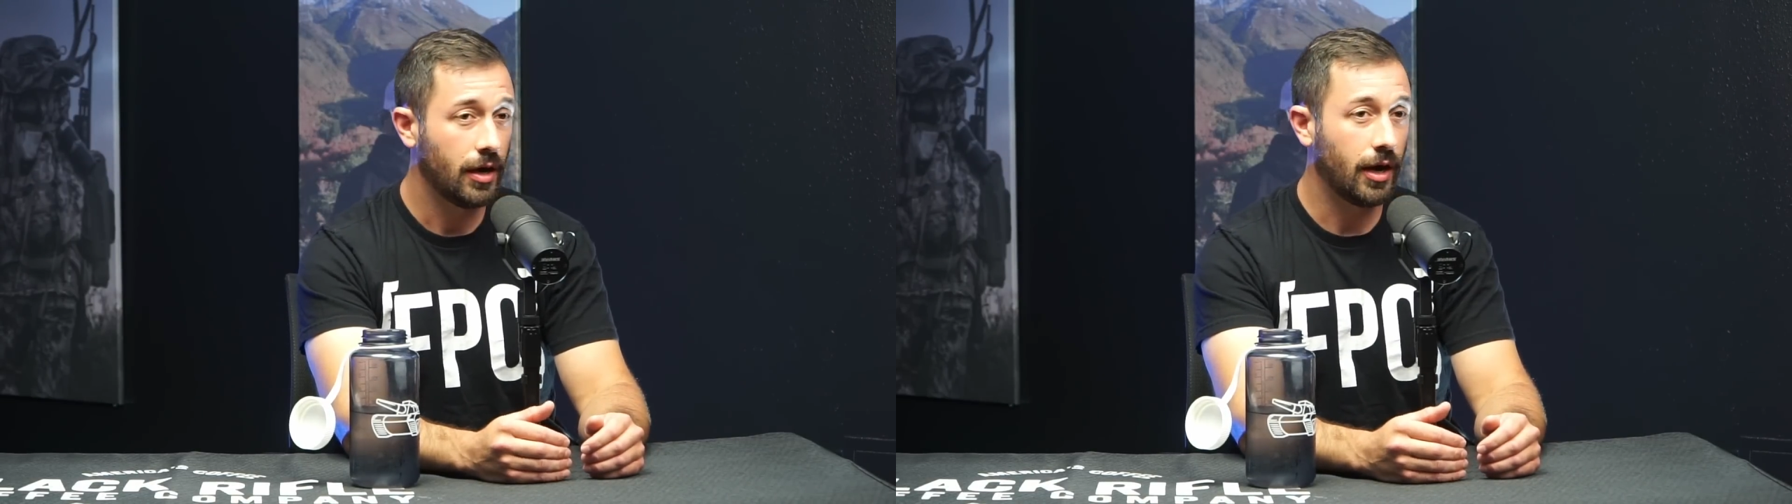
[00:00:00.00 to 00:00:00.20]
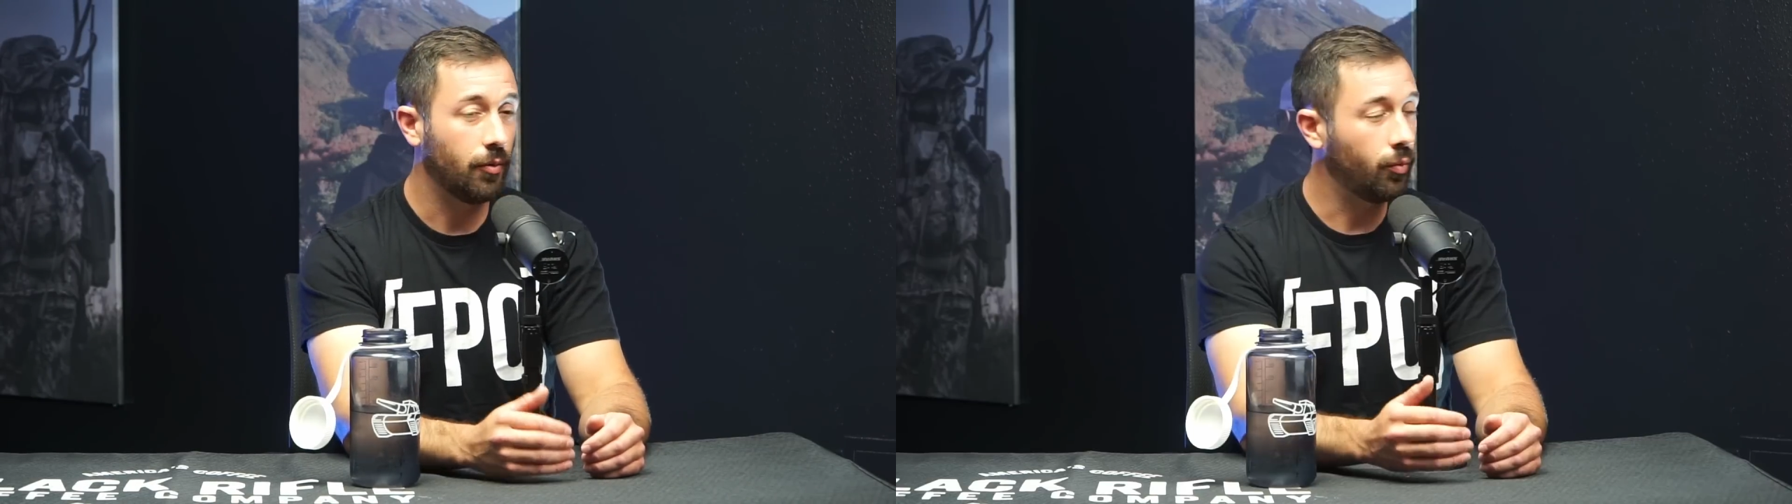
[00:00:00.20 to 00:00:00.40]

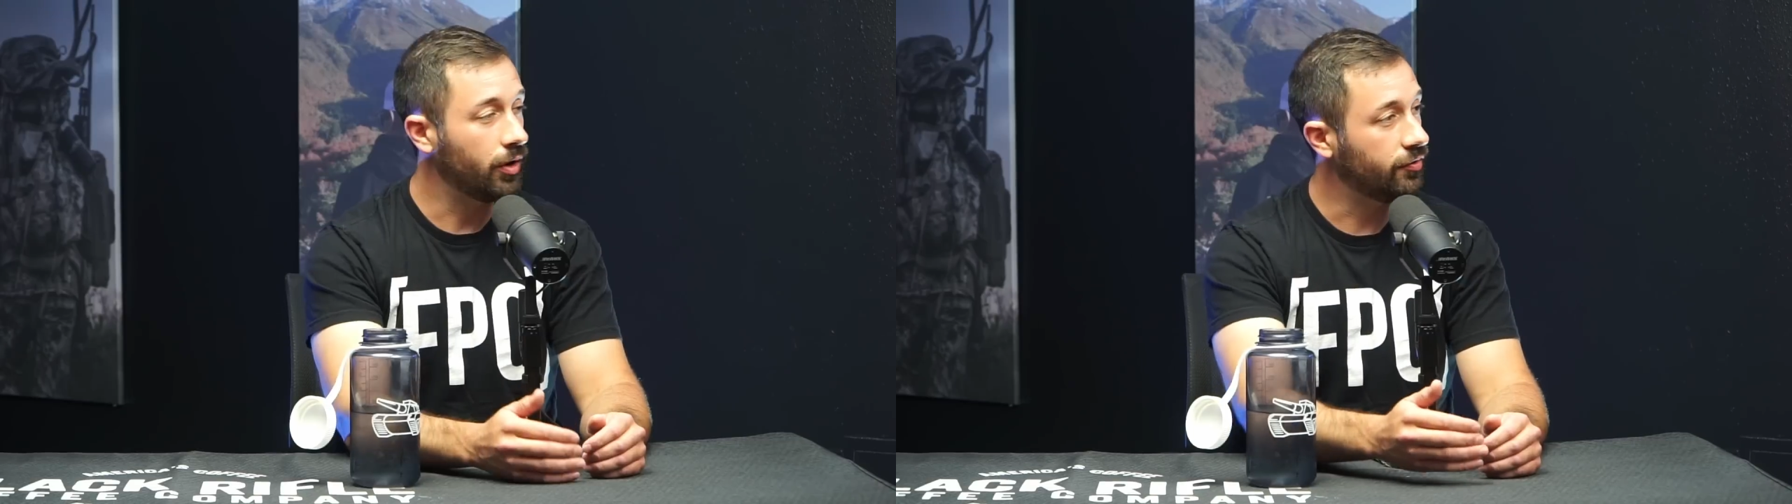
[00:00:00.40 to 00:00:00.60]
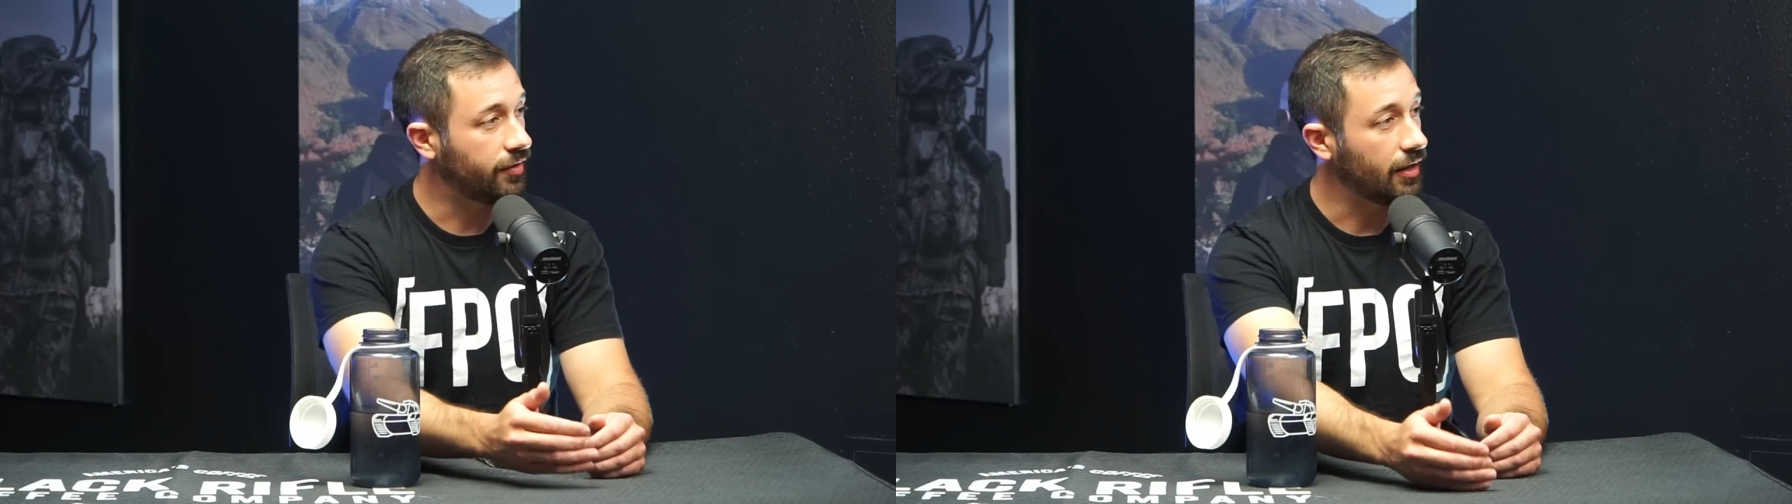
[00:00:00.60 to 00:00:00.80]

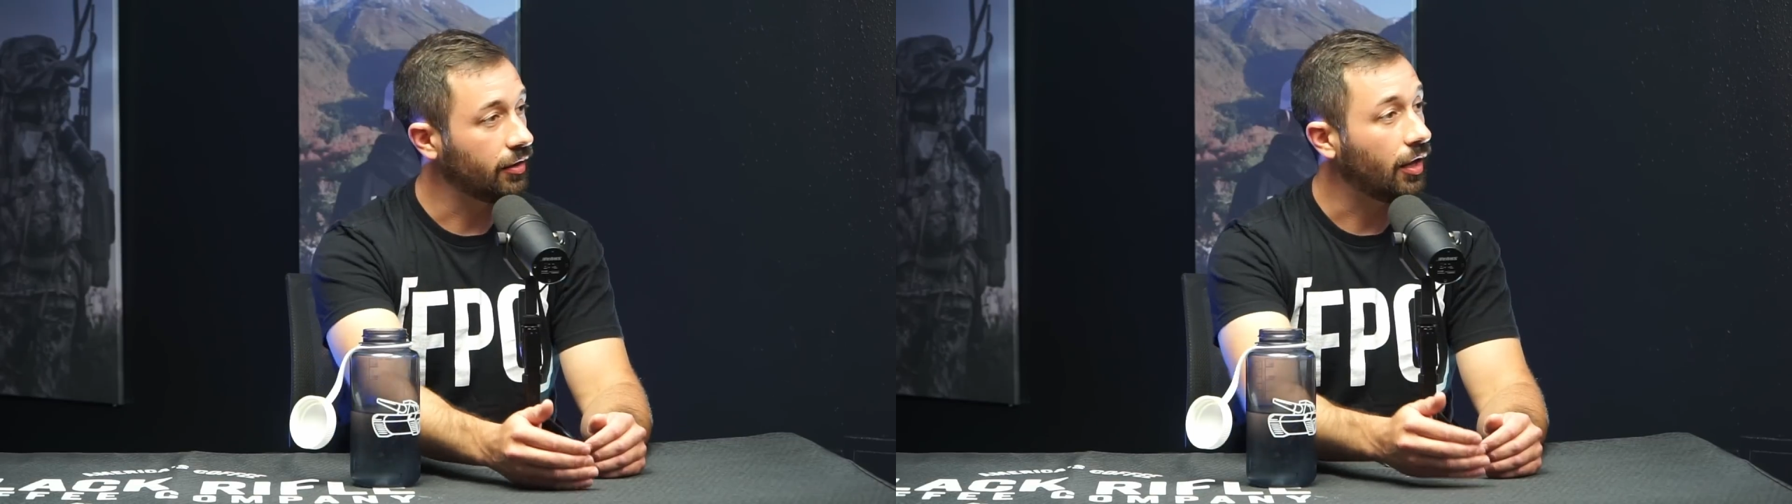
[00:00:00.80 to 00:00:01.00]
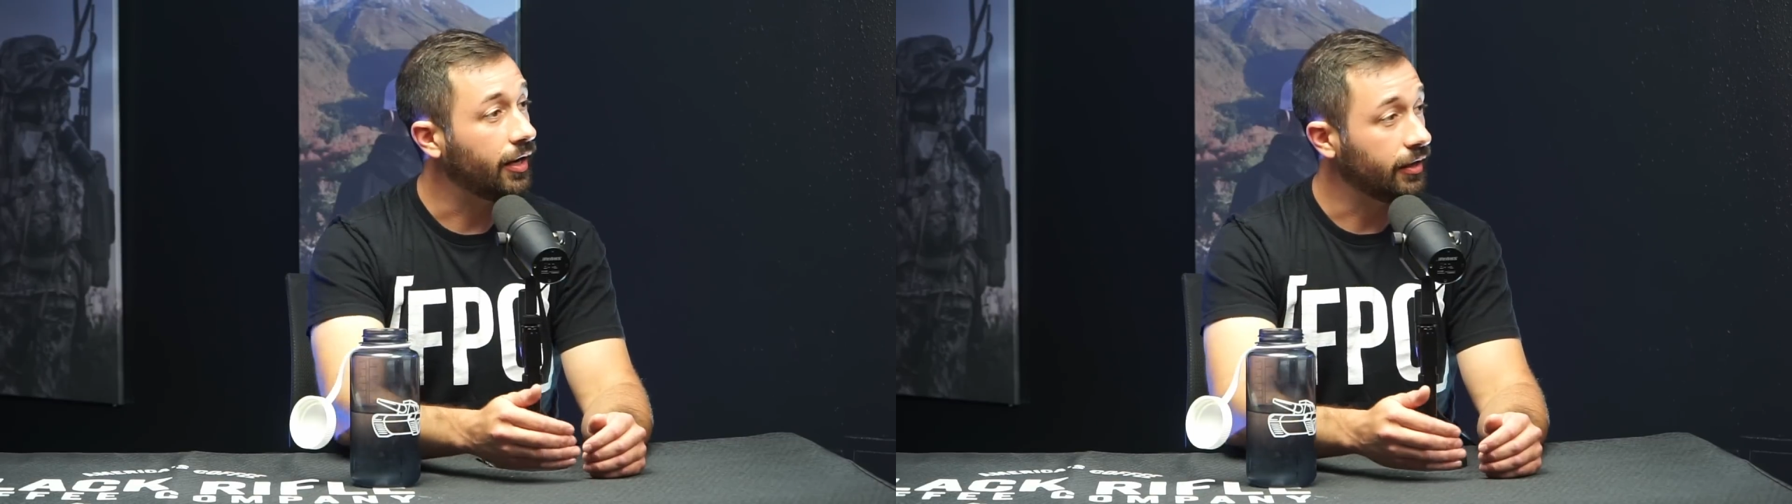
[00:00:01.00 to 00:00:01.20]
Where does that
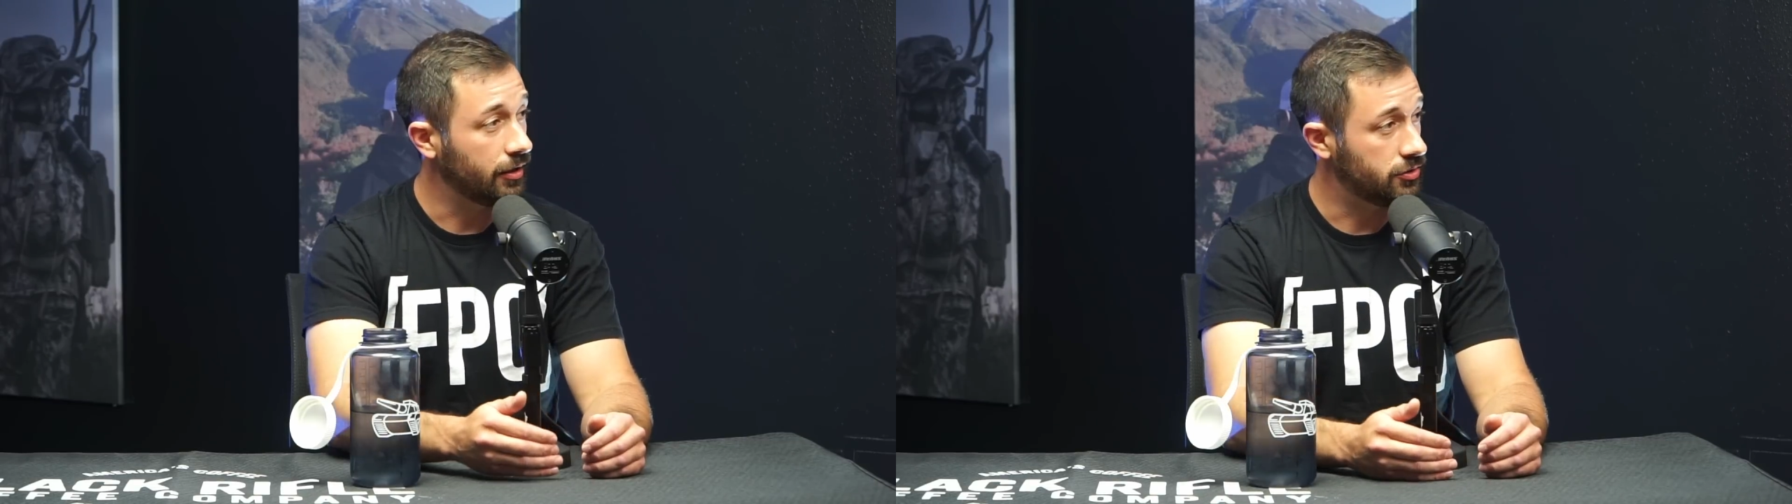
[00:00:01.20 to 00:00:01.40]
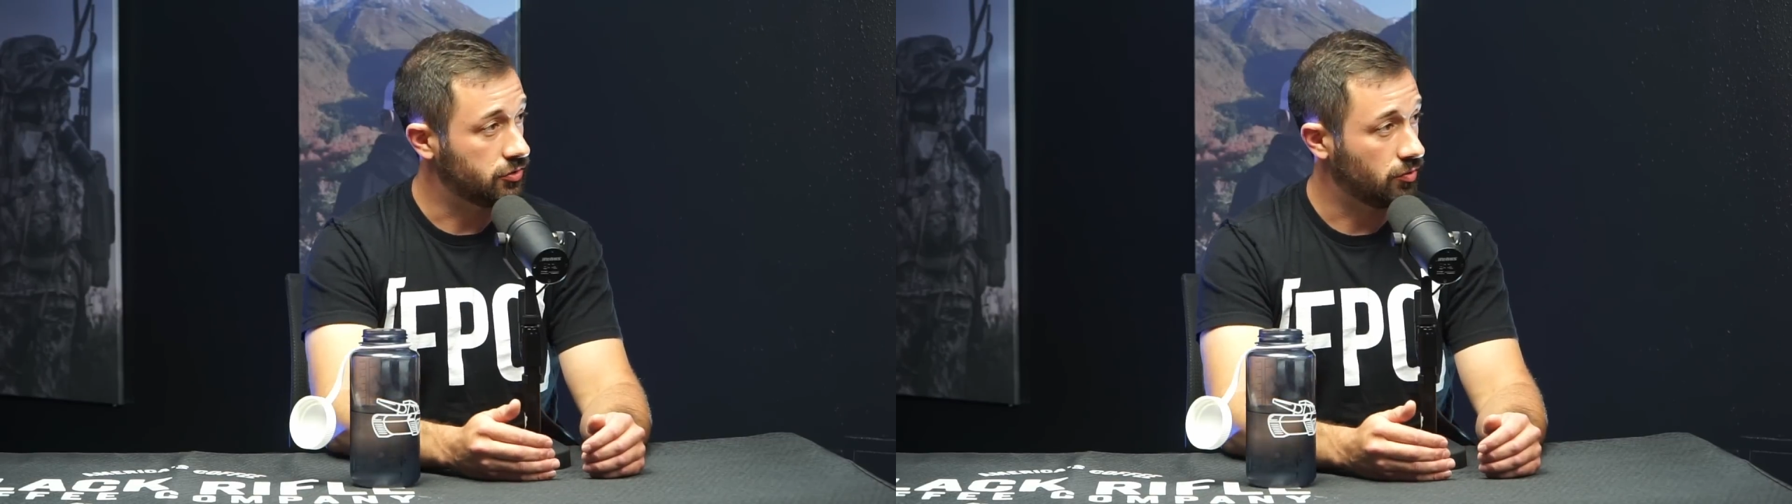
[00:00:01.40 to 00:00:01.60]
line
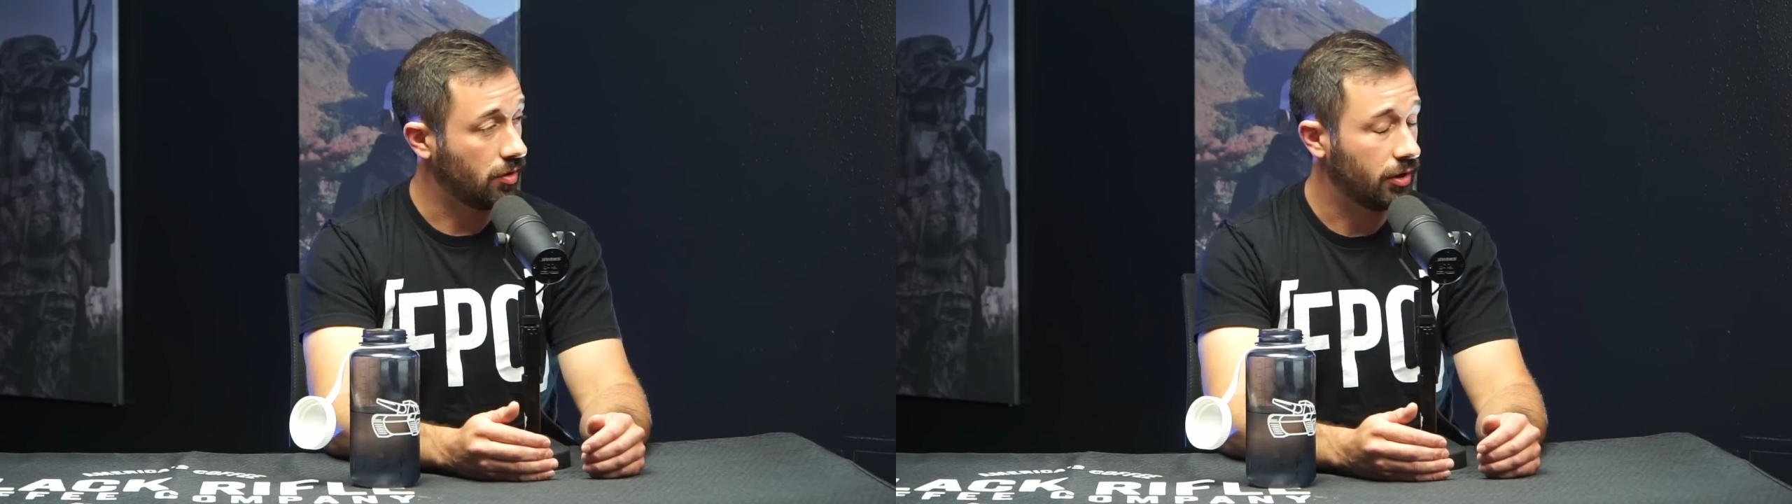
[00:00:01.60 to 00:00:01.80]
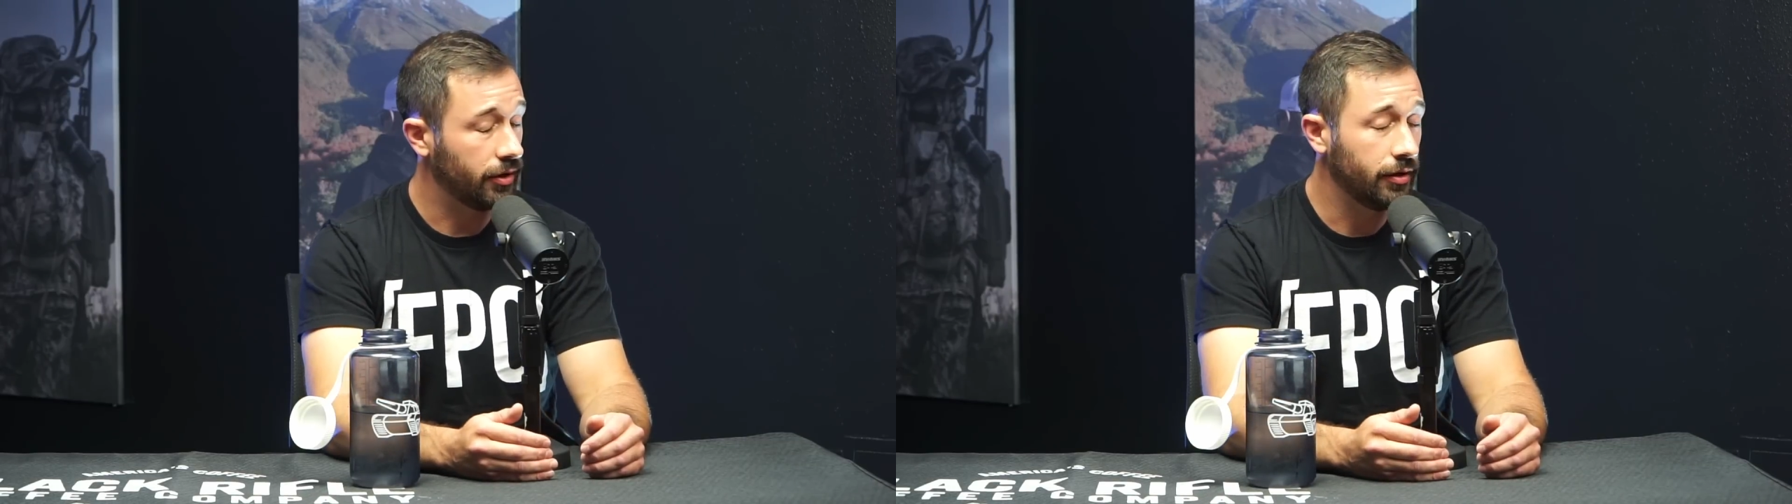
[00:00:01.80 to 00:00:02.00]
get
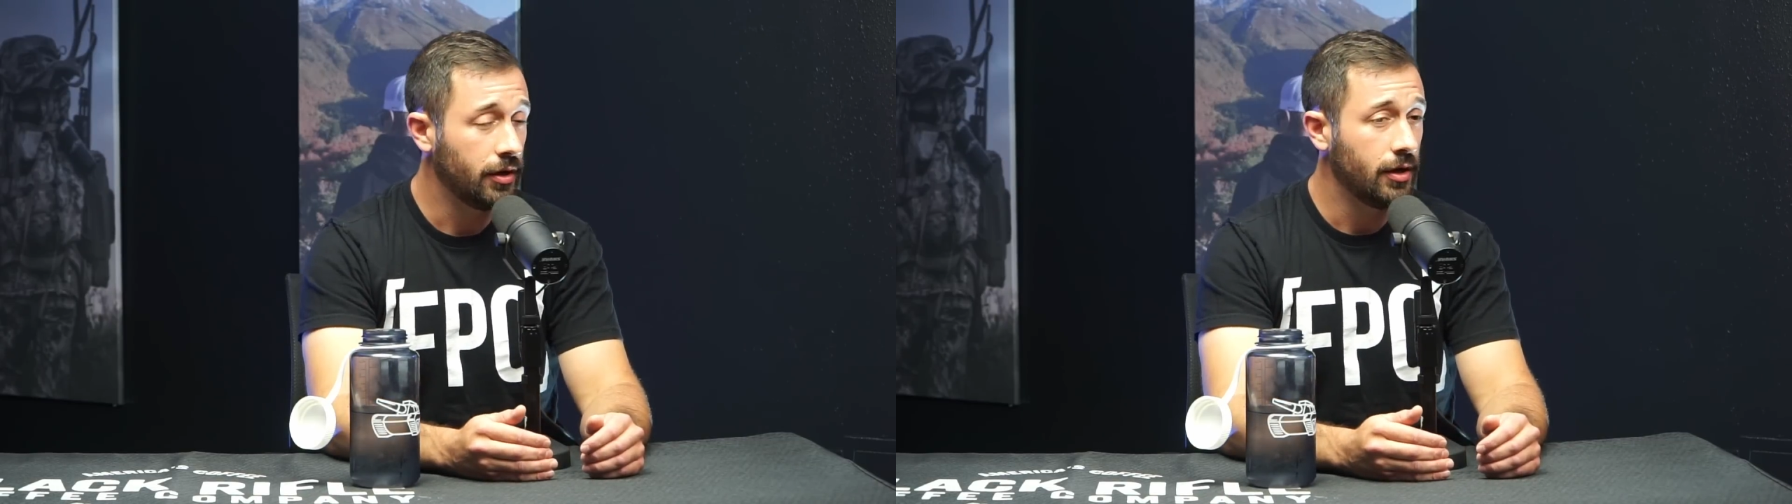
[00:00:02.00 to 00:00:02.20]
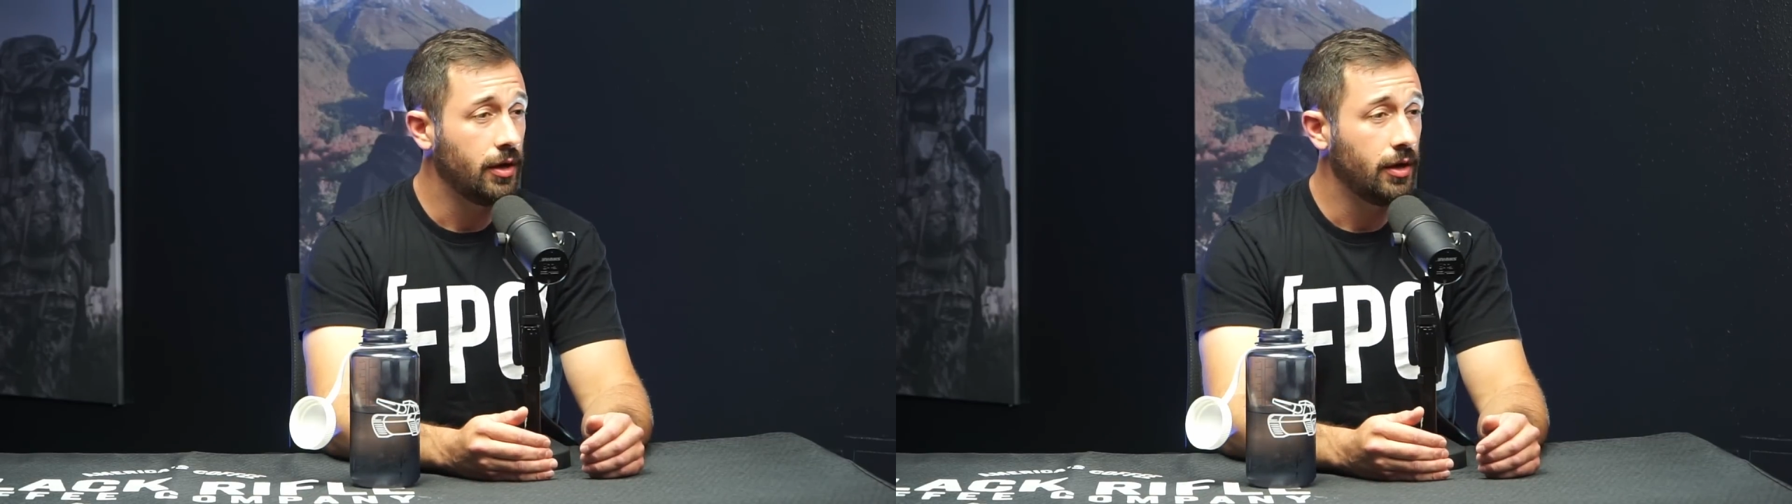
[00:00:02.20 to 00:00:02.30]
drawn?